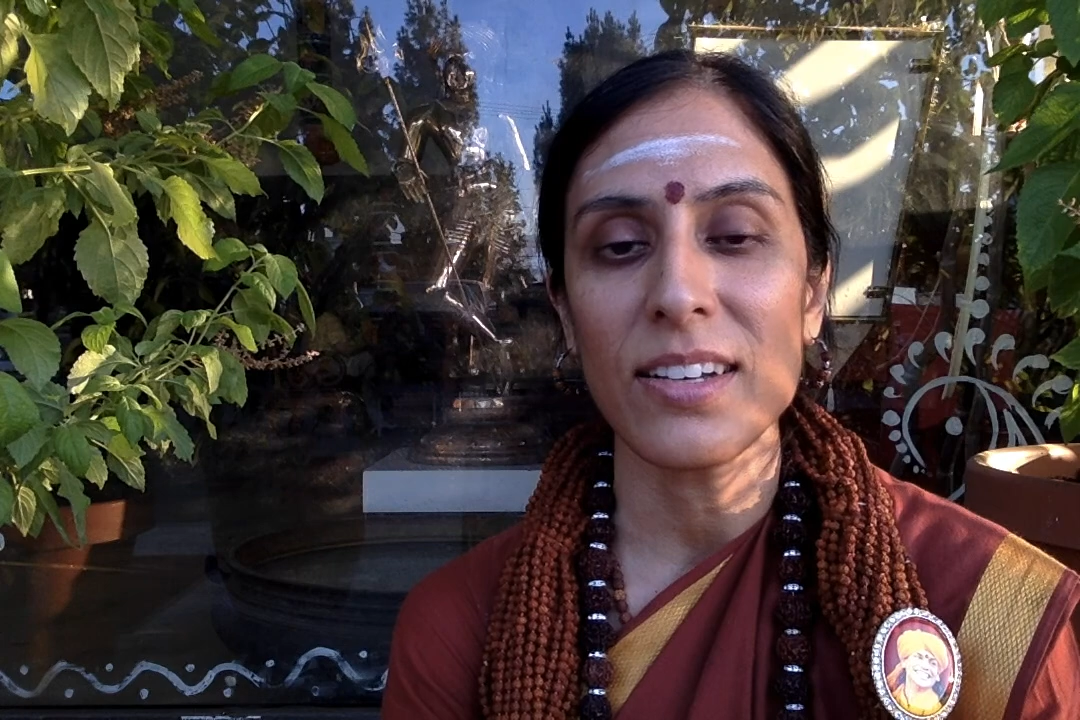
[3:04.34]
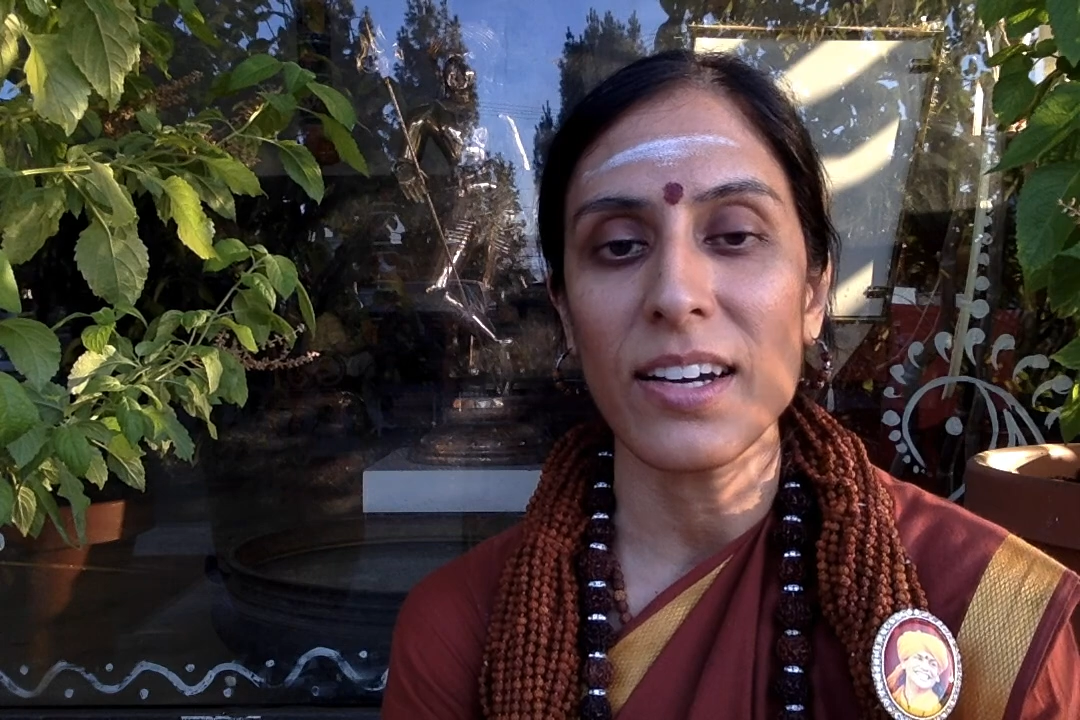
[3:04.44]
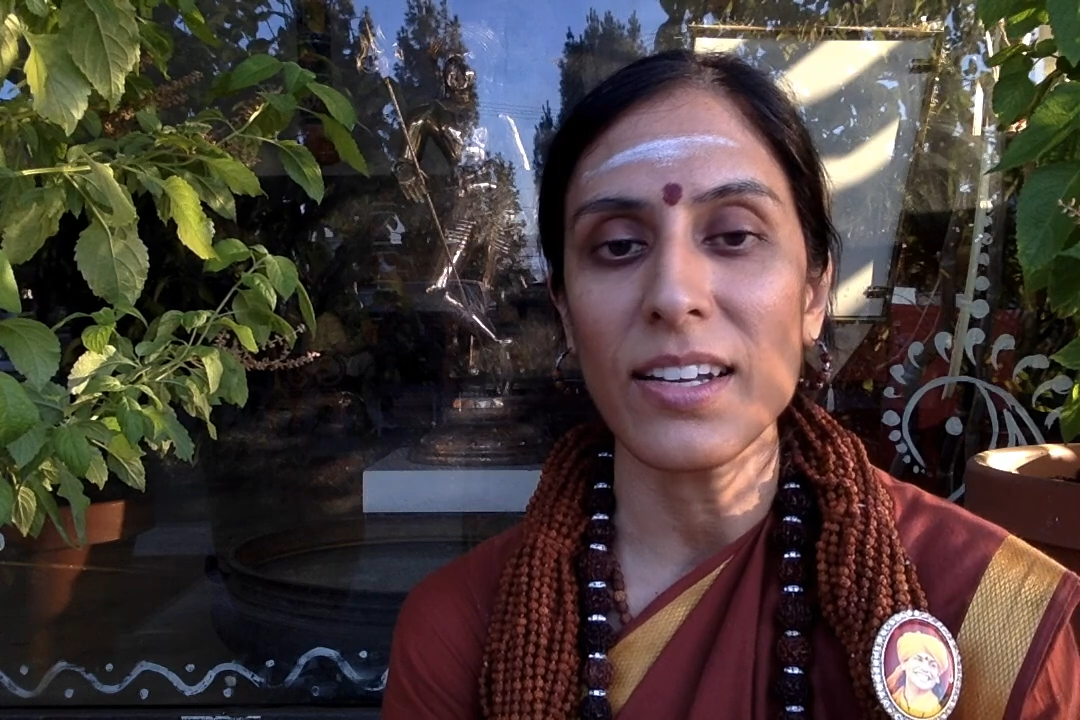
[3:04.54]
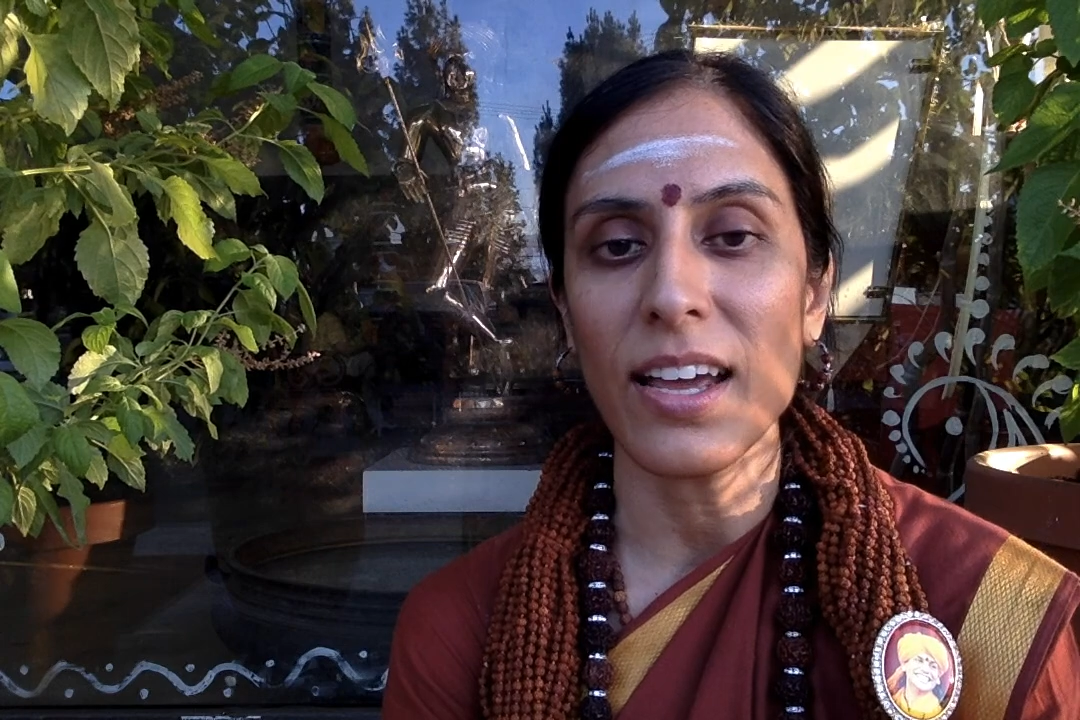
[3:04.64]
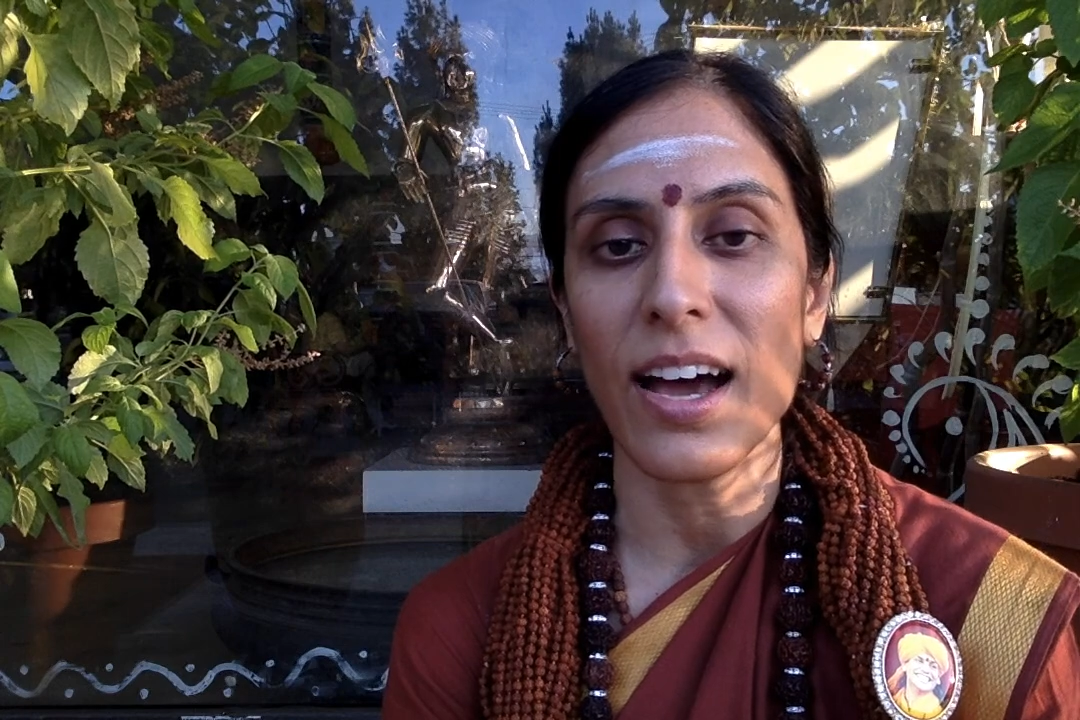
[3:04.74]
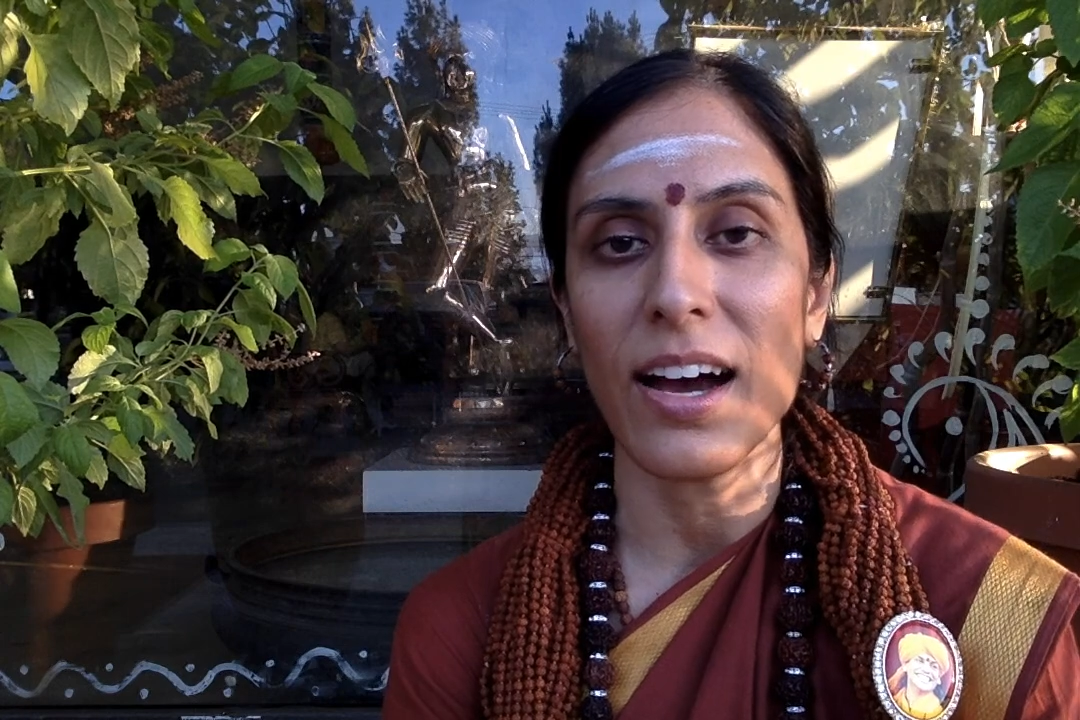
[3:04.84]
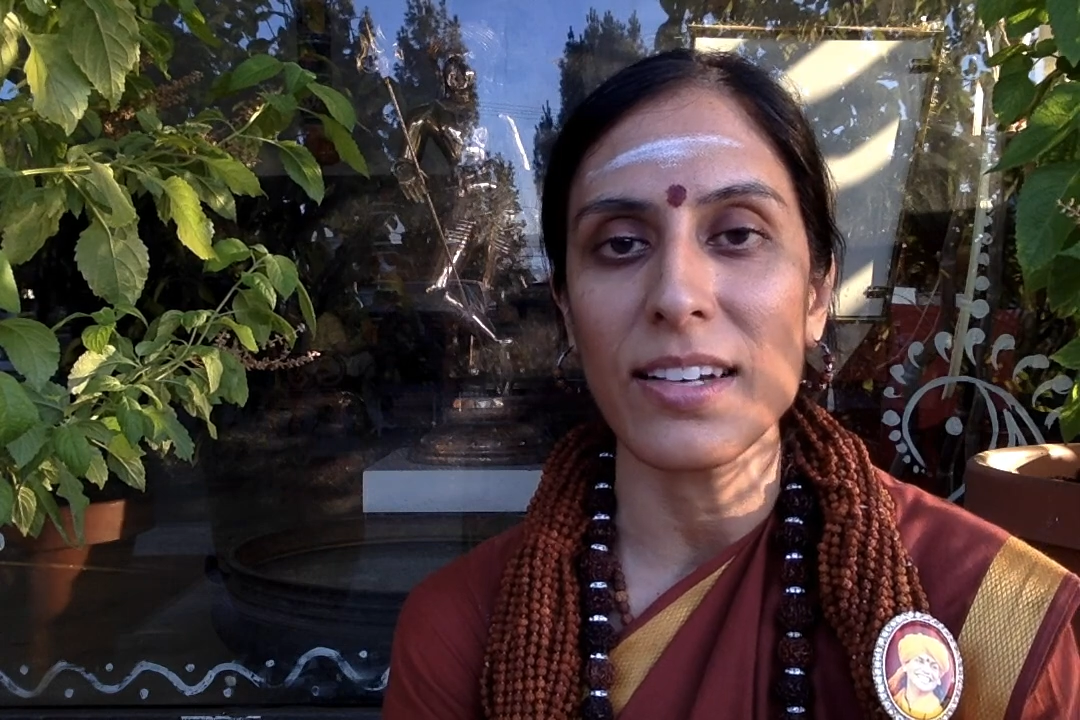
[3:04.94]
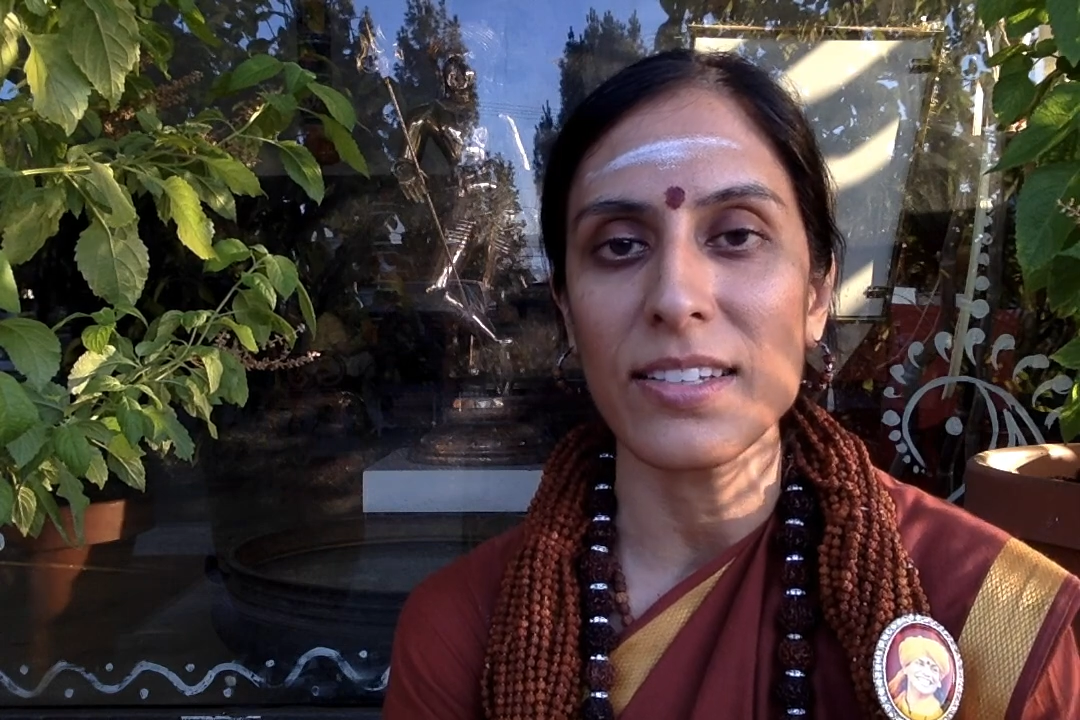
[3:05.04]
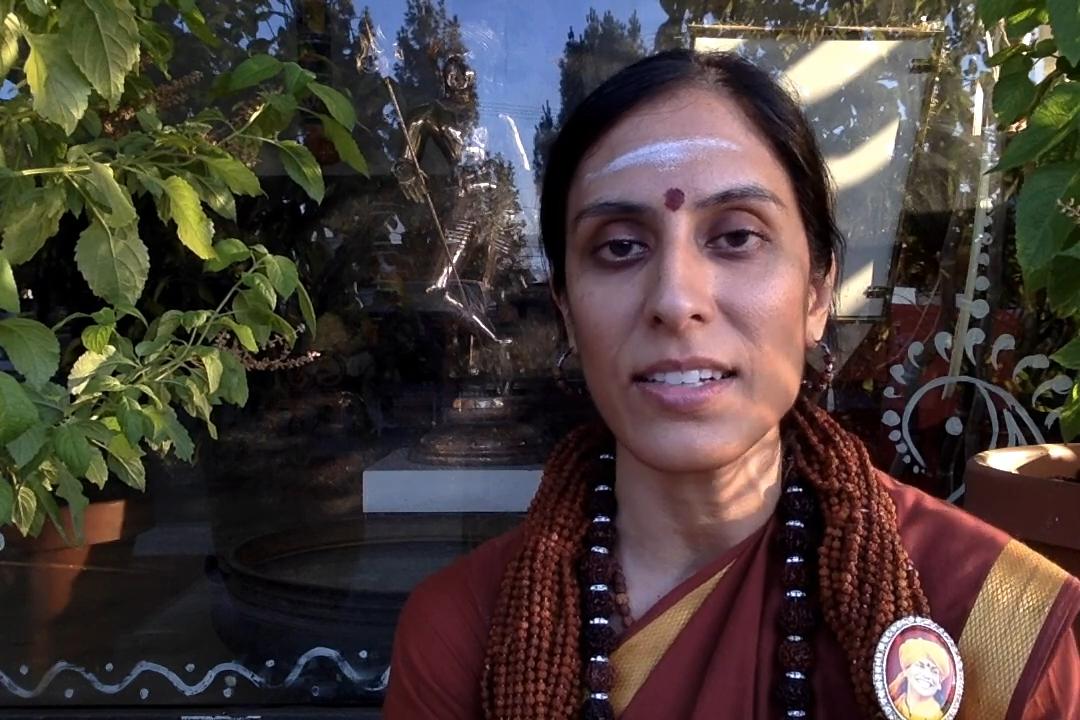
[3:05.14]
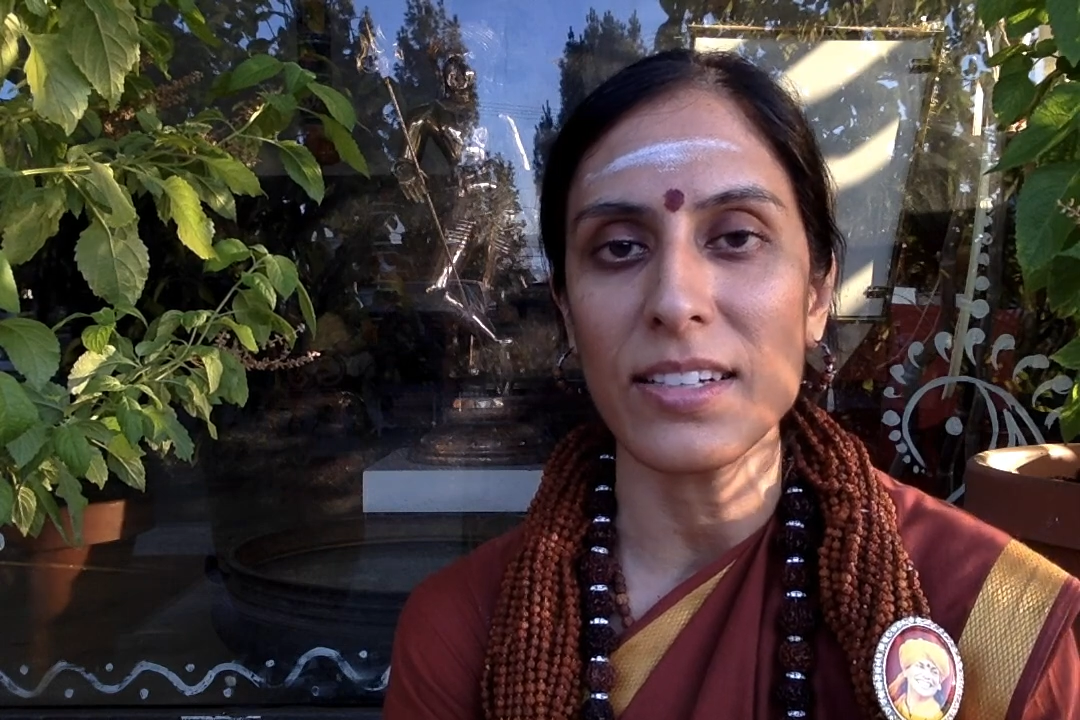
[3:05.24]
not an
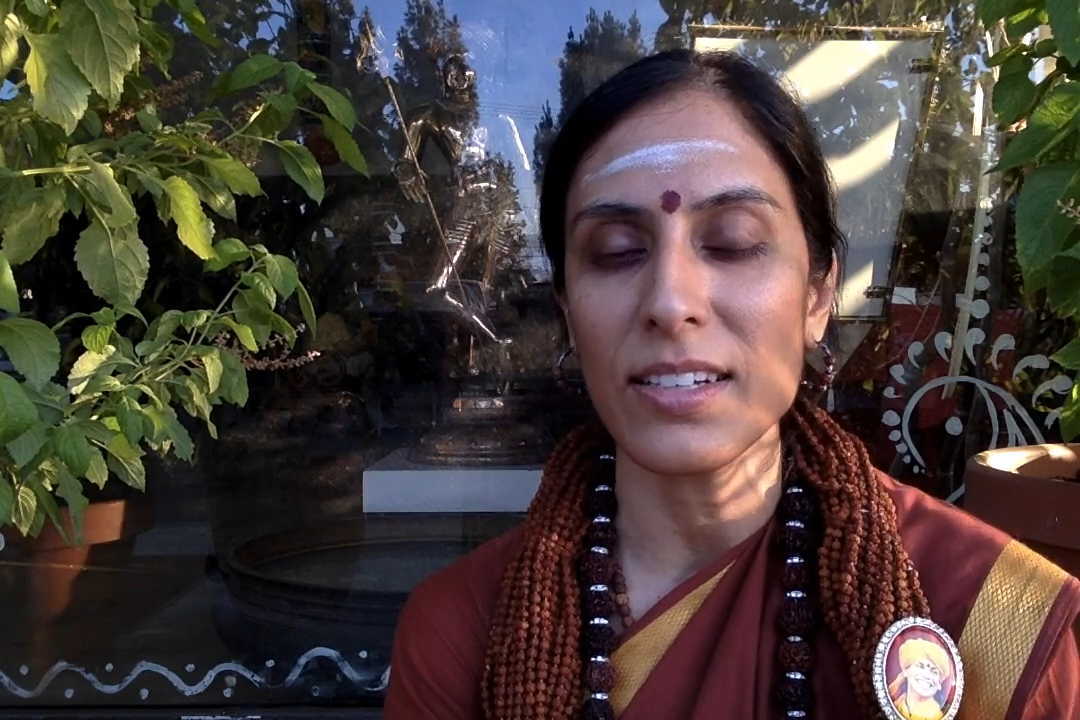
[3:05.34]
accident,